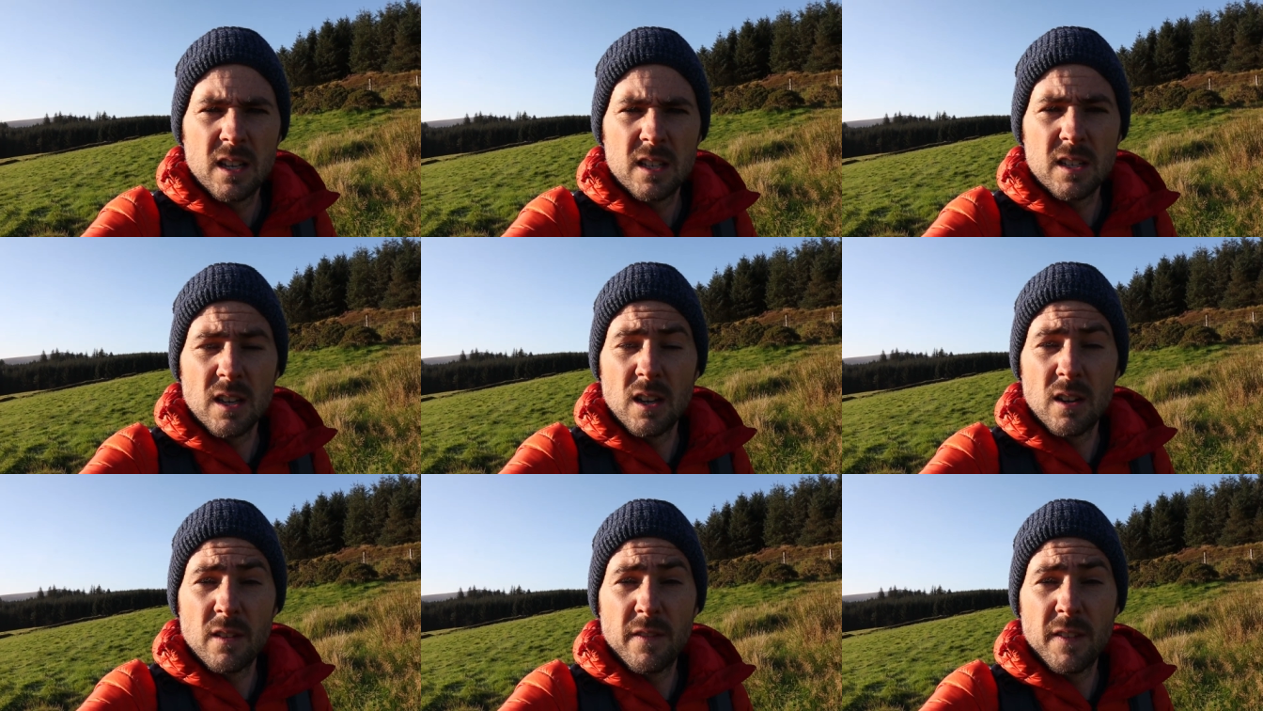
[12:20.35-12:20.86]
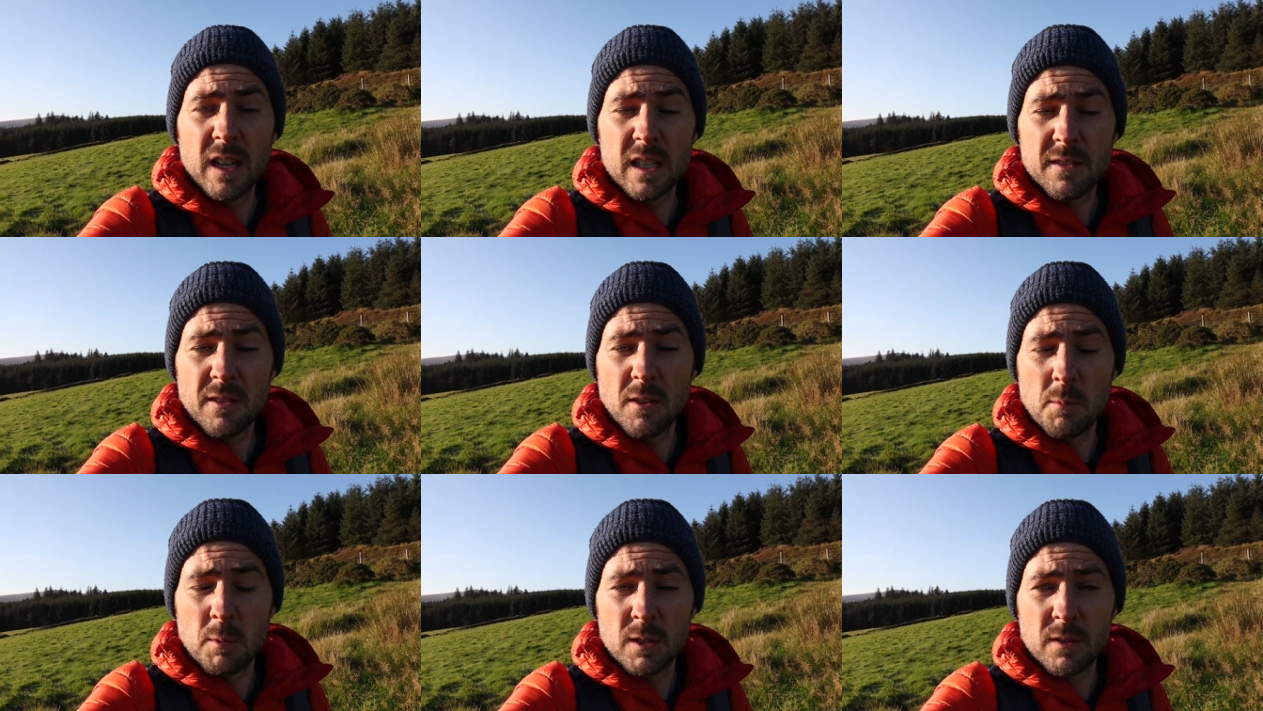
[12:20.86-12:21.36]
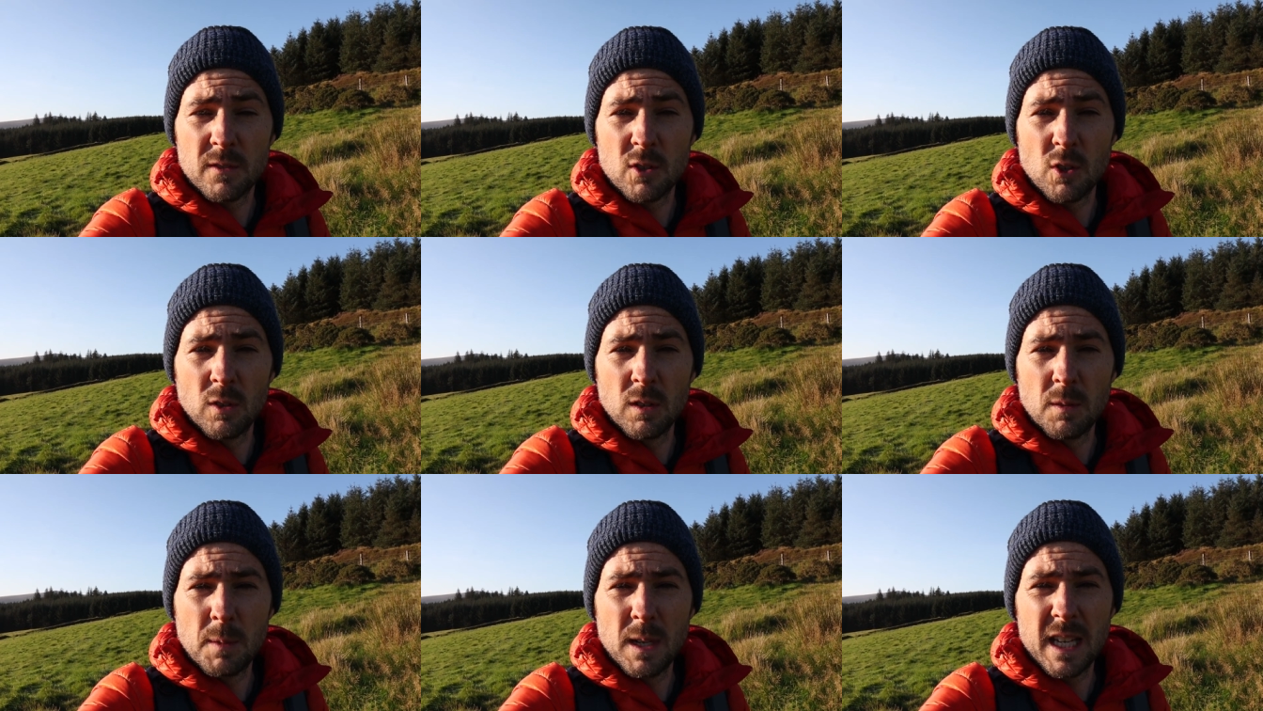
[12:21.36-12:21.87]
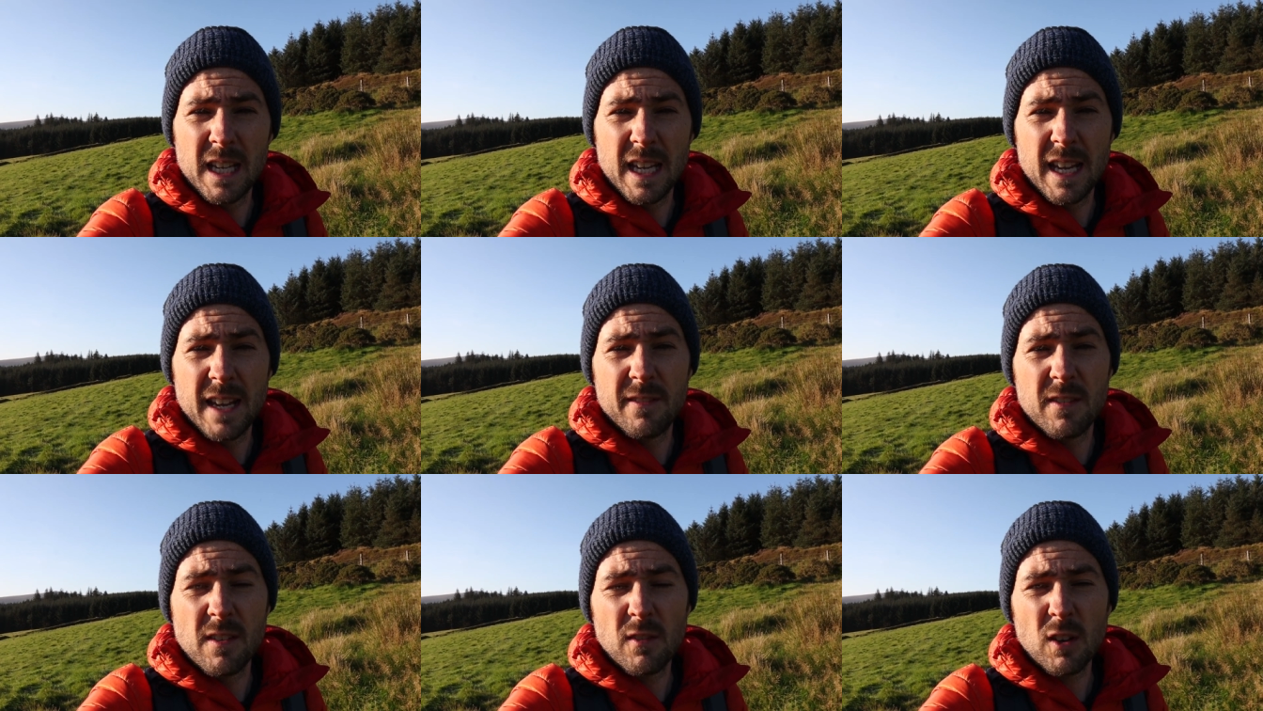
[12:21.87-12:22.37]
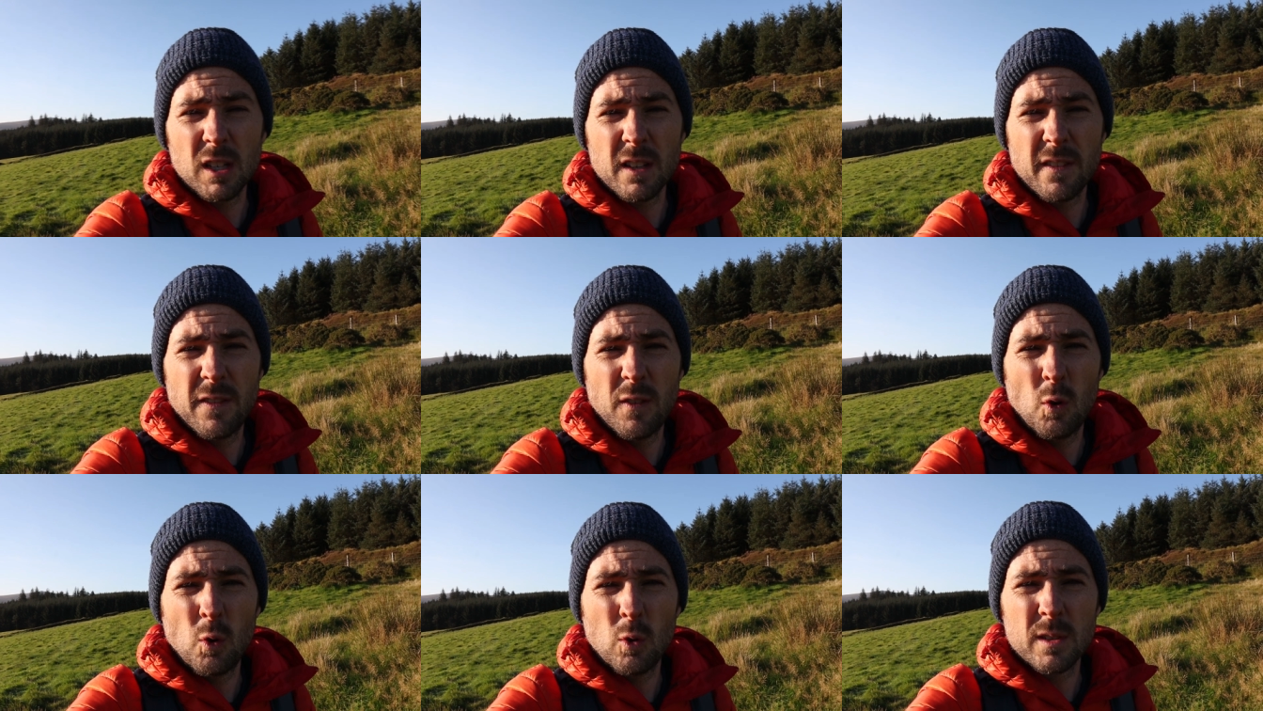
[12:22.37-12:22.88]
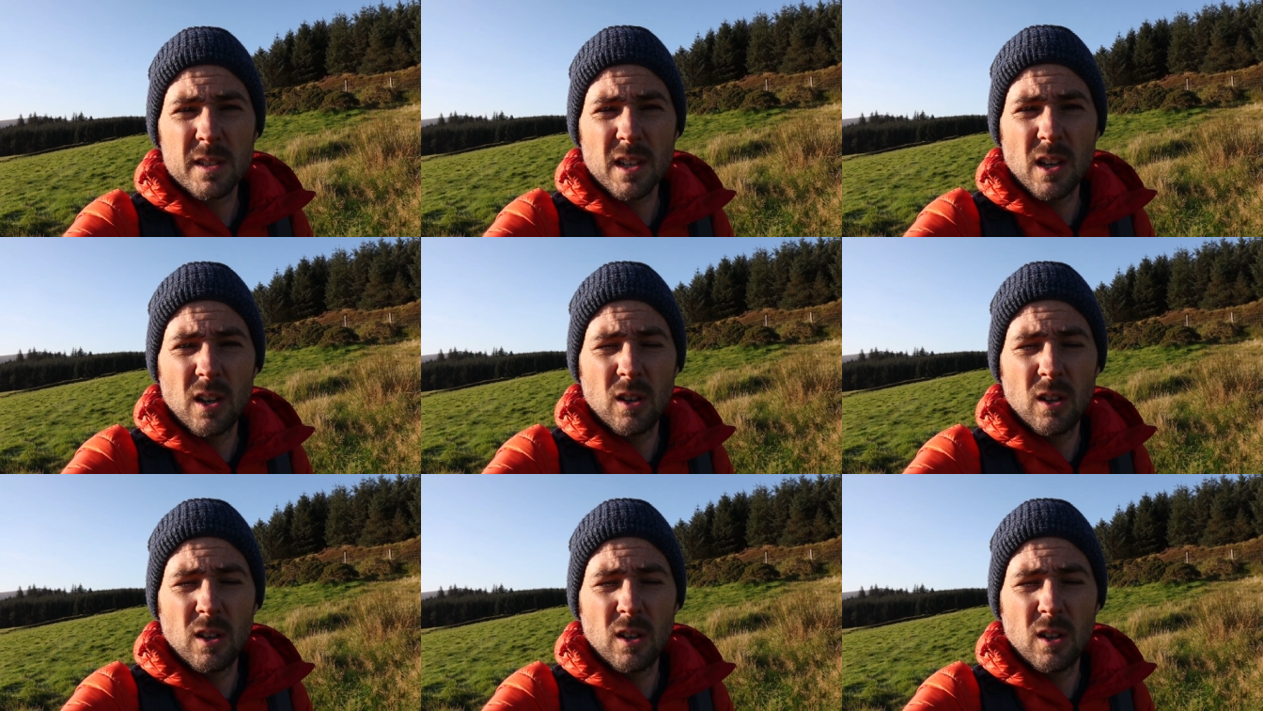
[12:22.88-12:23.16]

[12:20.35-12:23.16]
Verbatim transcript: So thanks very much for joining me. If you've got any thoughts